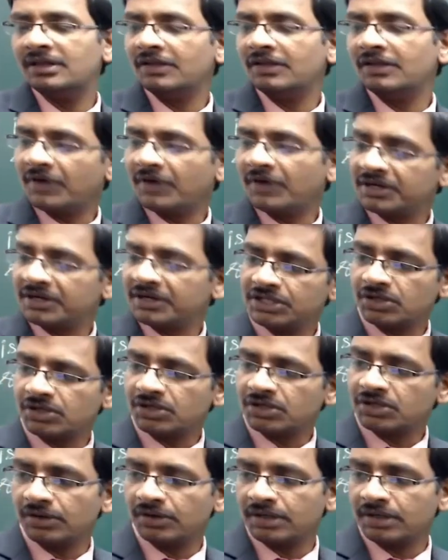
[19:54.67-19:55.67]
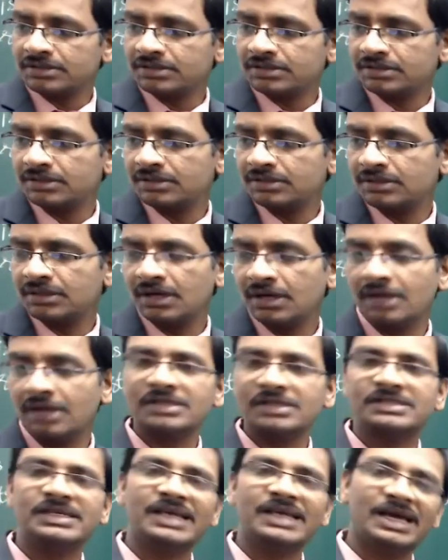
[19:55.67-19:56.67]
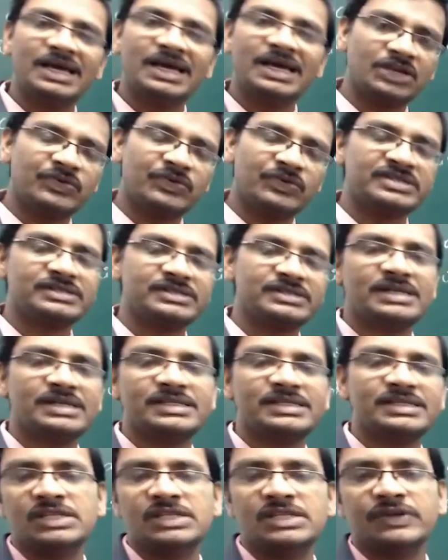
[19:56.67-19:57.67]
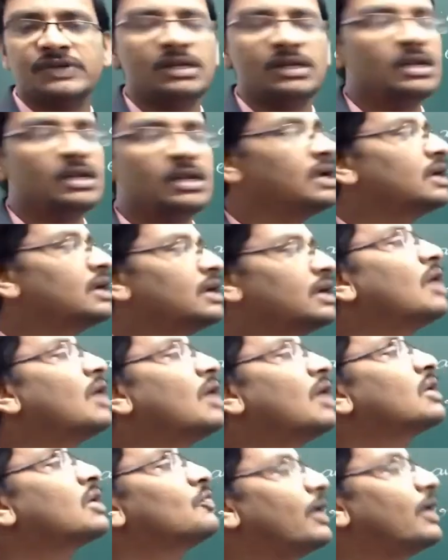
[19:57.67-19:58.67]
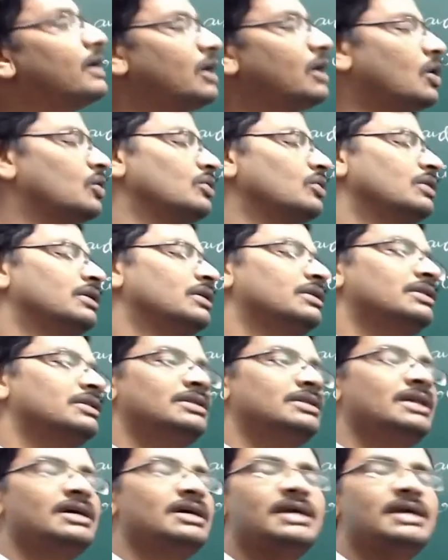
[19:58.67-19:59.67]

The function is continuous and the CR equations are satisfied. Now you can find out the